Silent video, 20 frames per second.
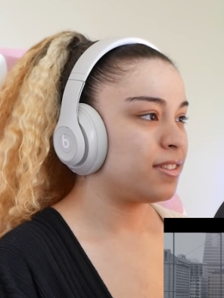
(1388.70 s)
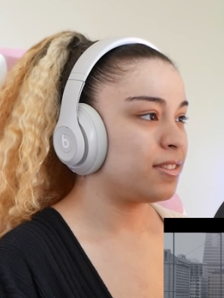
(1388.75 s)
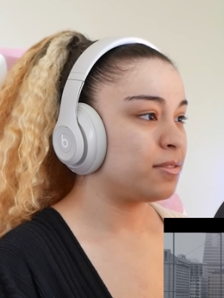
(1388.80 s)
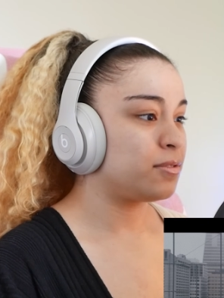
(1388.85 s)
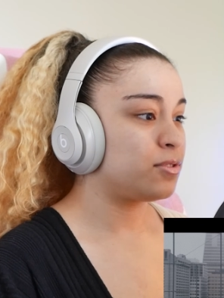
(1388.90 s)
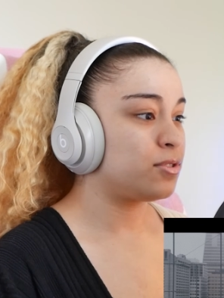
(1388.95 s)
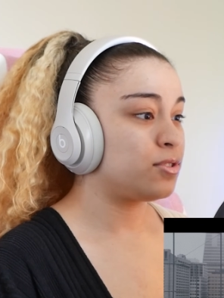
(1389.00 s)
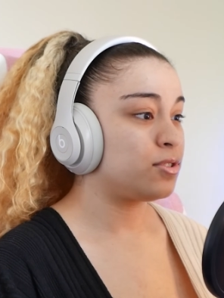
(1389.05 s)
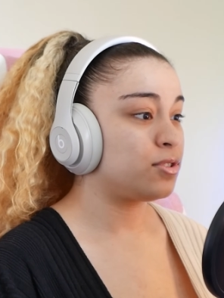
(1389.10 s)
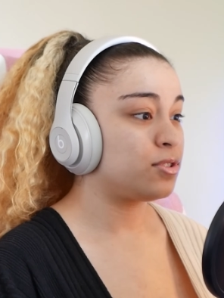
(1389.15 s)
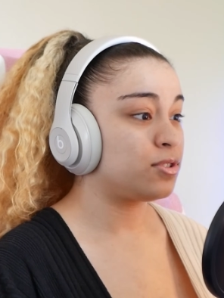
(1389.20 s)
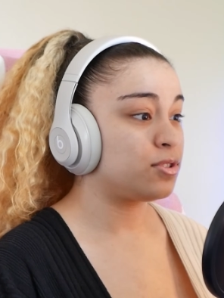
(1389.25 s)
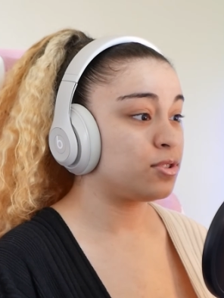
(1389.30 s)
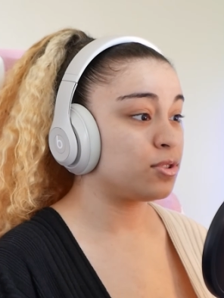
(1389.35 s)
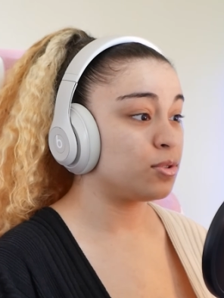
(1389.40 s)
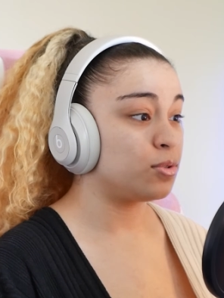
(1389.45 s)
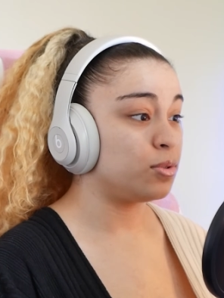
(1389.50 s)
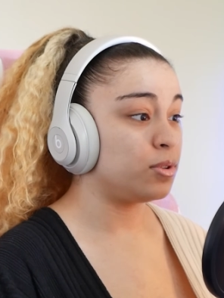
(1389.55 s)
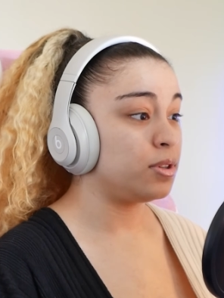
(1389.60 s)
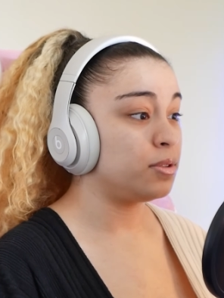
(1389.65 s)
Shoo!
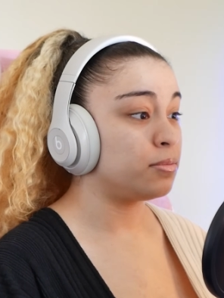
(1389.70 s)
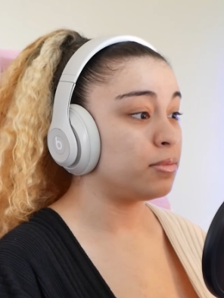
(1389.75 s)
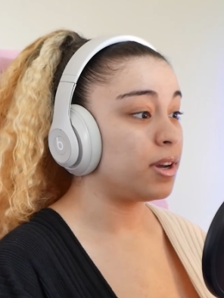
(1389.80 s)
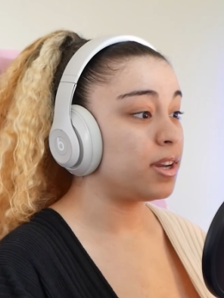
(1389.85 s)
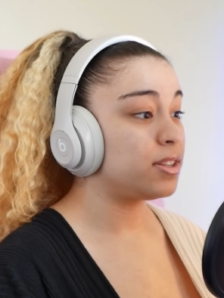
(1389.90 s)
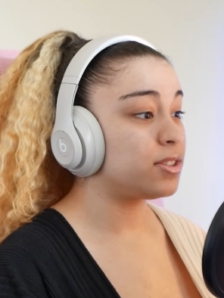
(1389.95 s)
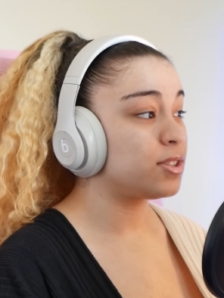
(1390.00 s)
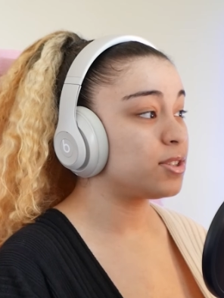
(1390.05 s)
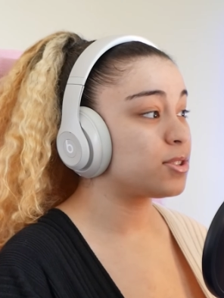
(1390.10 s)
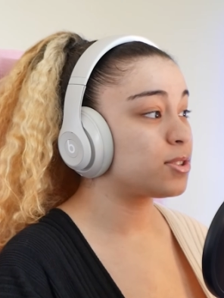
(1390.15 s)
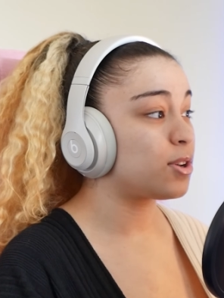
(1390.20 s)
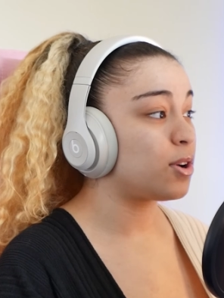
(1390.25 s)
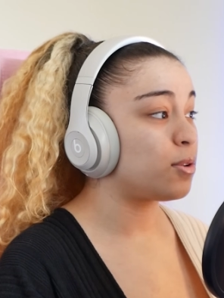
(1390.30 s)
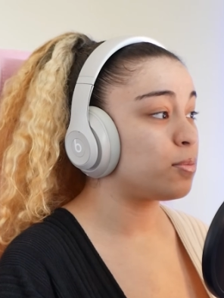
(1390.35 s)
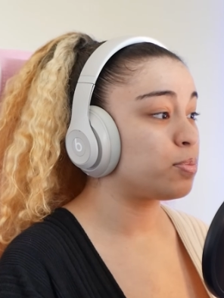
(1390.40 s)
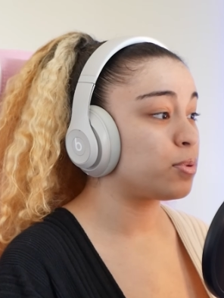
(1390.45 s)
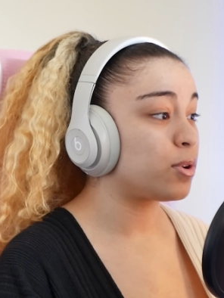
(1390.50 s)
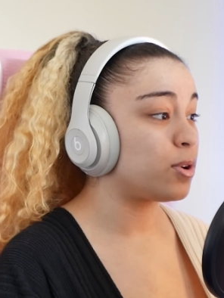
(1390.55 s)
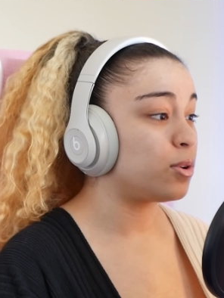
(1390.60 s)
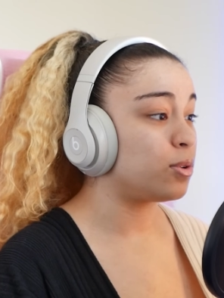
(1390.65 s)
Shoot, you might just
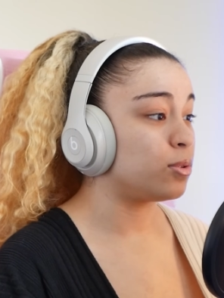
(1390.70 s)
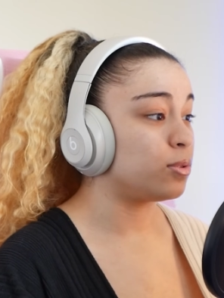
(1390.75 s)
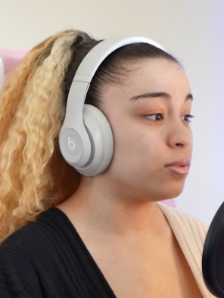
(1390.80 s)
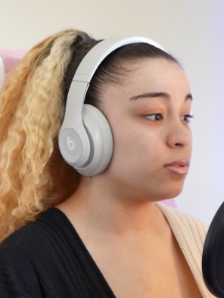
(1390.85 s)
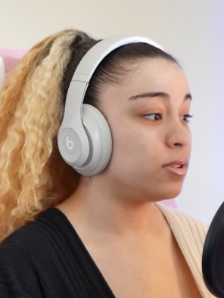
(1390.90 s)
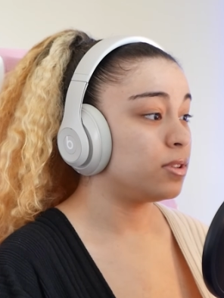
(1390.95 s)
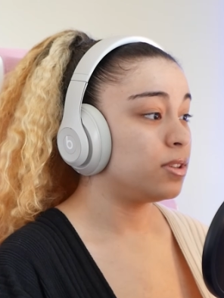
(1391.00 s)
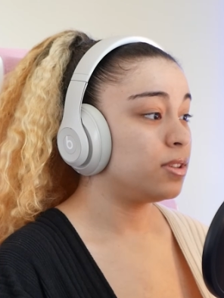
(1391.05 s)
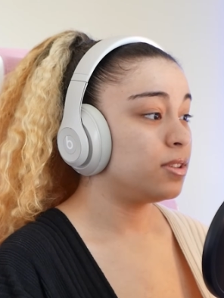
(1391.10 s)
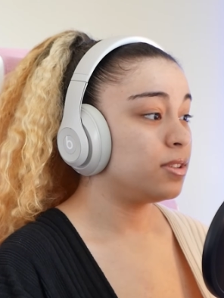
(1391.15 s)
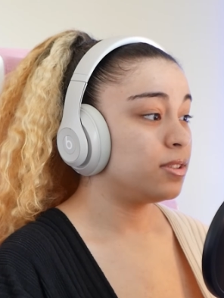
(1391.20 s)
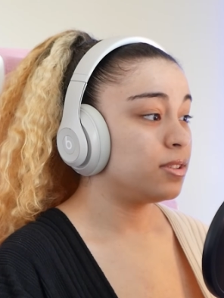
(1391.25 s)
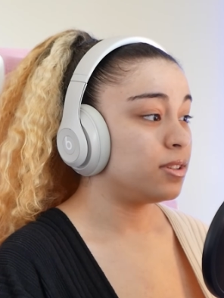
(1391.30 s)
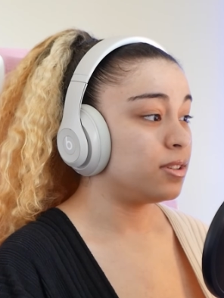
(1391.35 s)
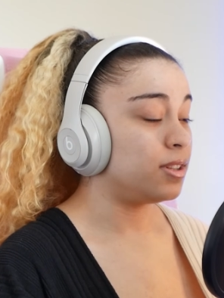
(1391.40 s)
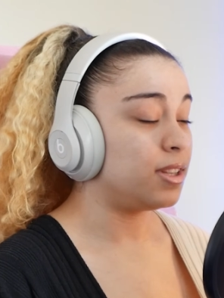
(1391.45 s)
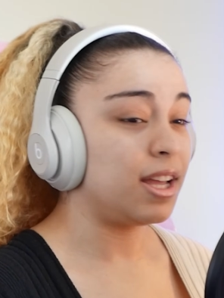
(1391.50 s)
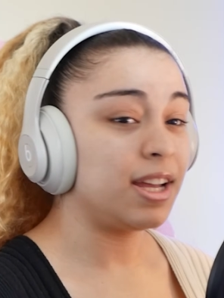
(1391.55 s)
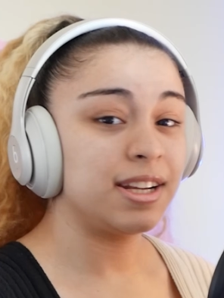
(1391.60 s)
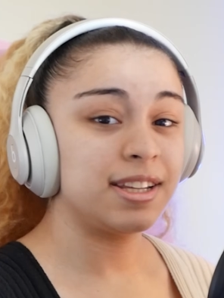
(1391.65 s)
go pro.
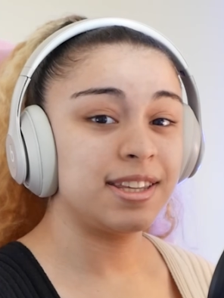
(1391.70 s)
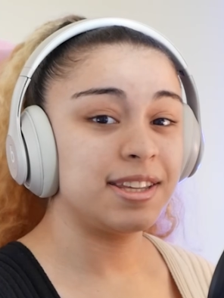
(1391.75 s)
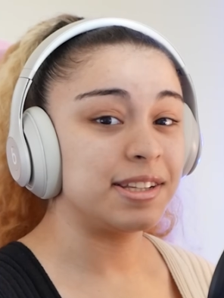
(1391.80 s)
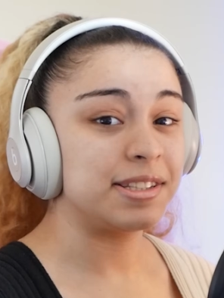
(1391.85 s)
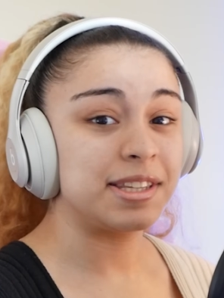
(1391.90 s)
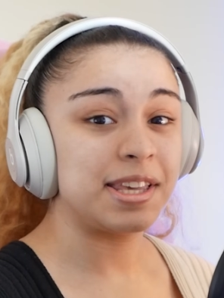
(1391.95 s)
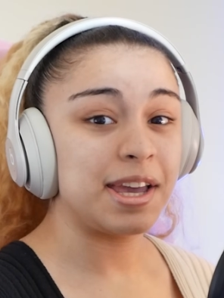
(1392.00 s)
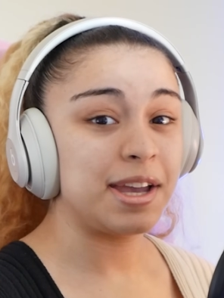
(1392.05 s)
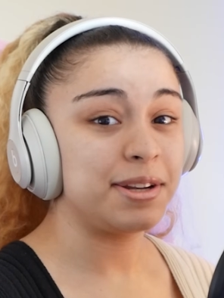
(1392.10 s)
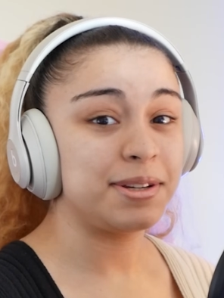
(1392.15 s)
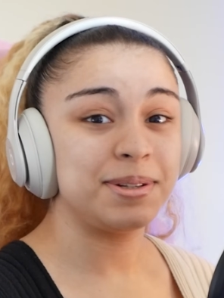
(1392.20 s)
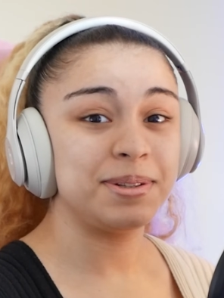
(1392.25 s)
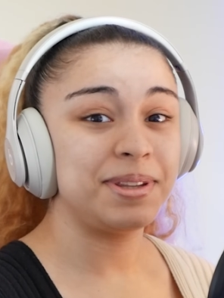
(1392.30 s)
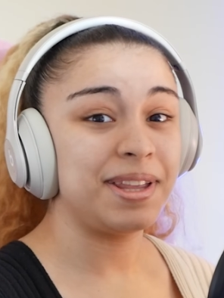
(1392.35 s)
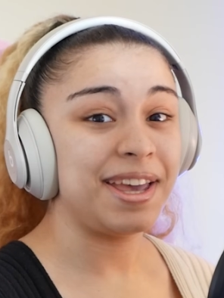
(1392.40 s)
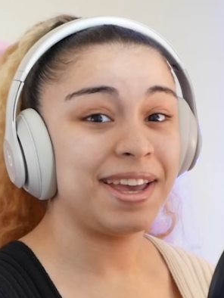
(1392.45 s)
A lot of kids can't do